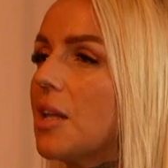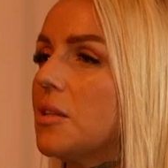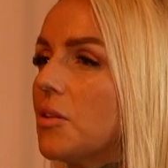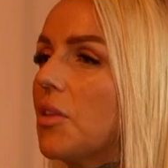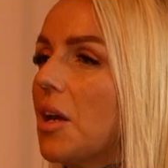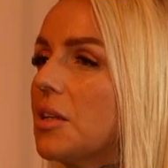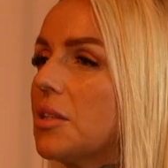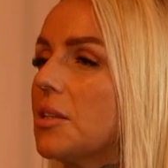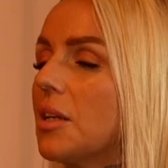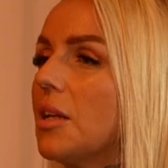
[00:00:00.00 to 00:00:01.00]
sense of that
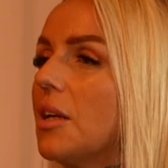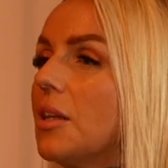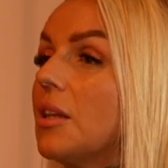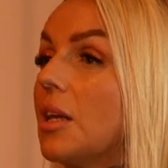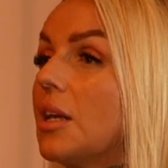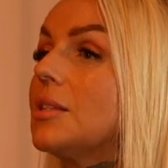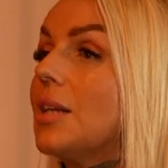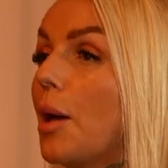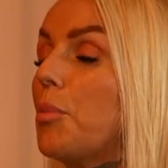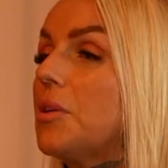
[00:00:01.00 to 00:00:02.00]
they can
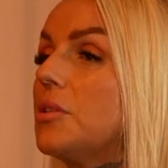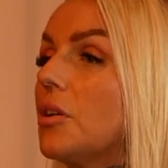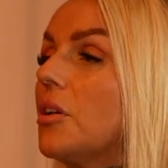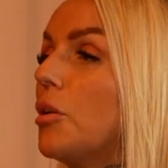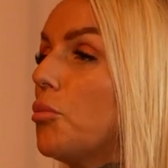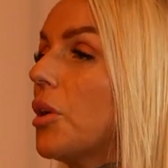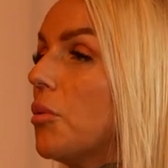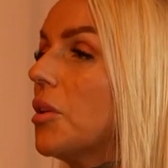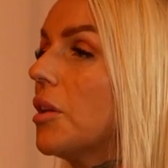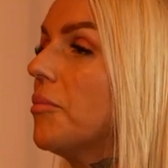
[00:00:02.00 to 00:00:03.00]
tap into and
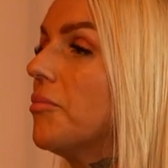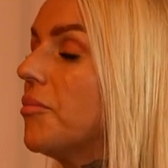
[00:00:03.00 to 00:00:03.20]
bring with